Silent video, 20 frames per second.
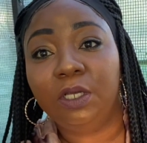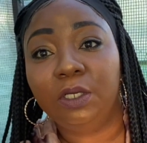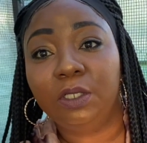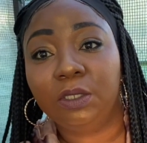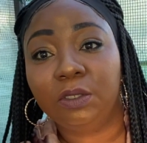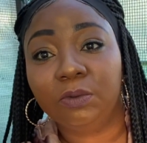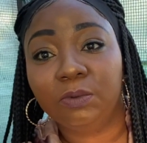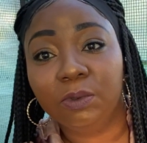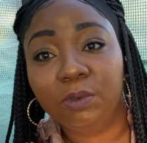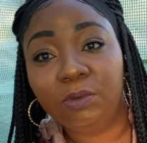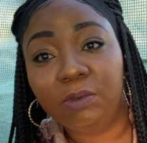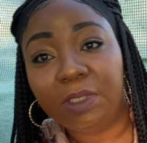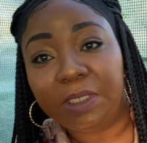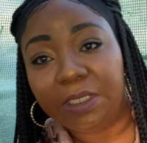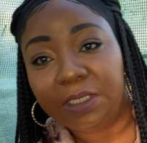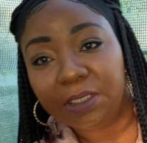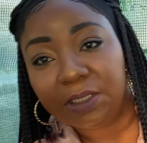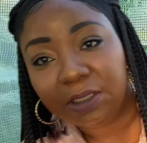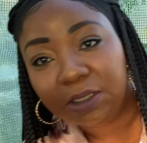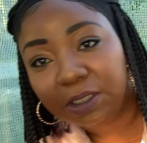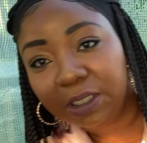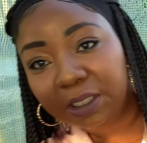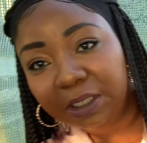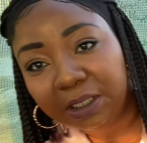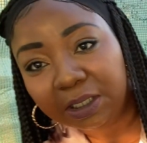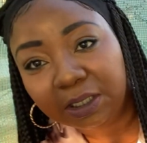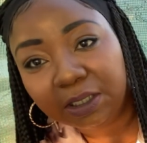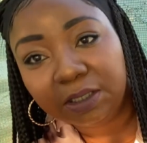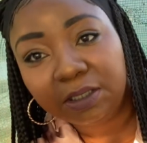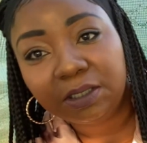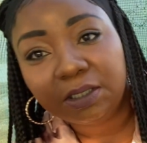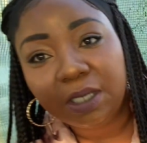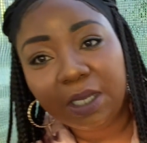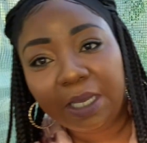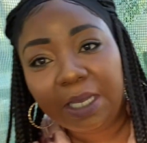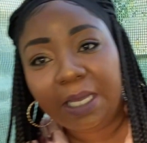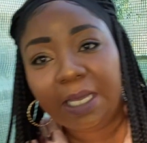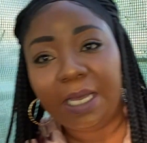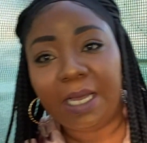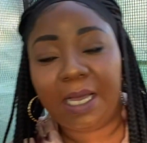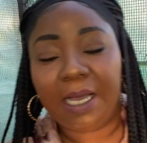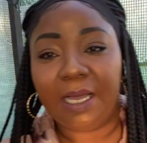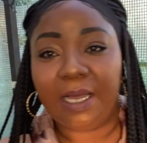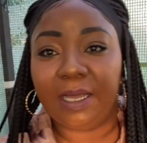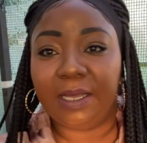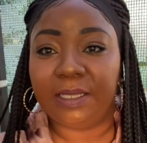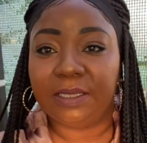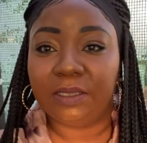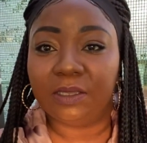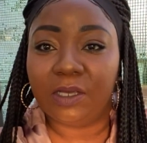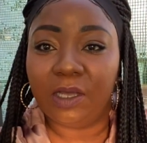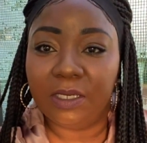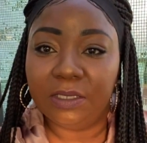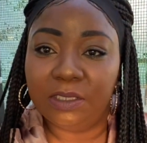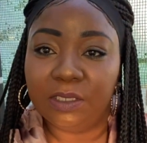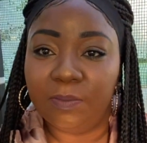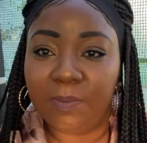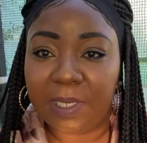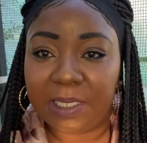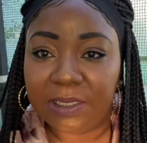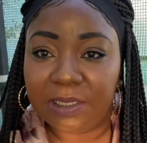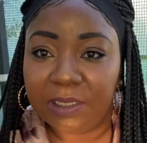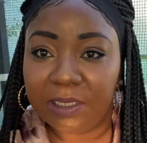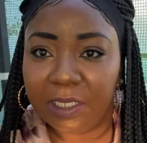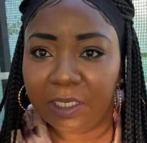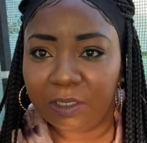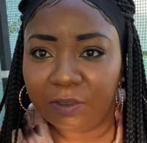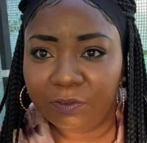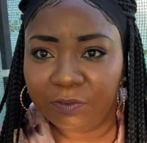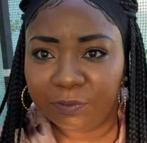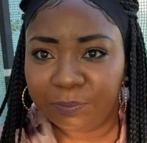through these seeds, I thought to myself,